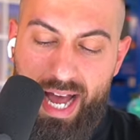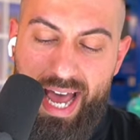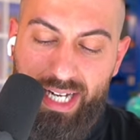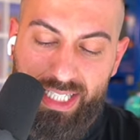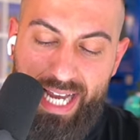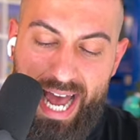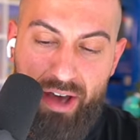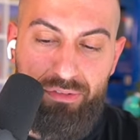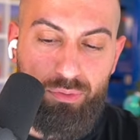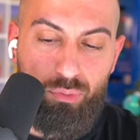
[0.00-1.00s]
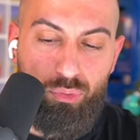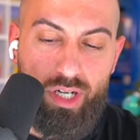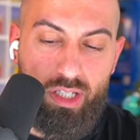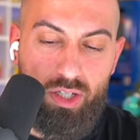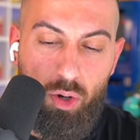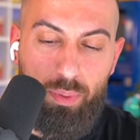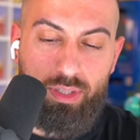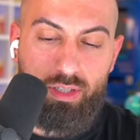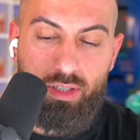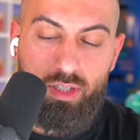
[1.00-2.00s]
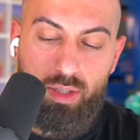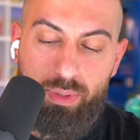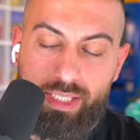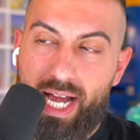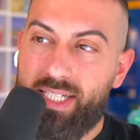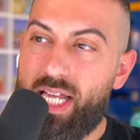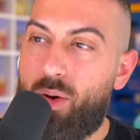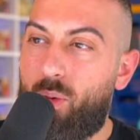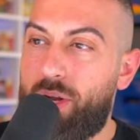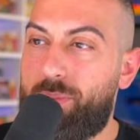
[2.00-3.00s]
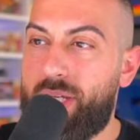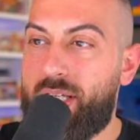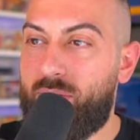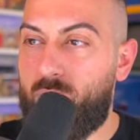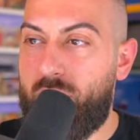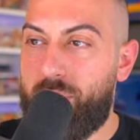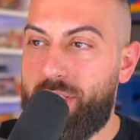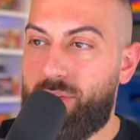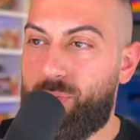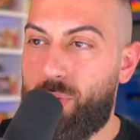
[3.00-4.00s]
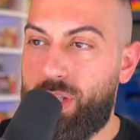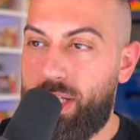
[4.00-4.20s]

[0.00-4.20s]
I actually haven't really opened... Besides that one big giveaway we did for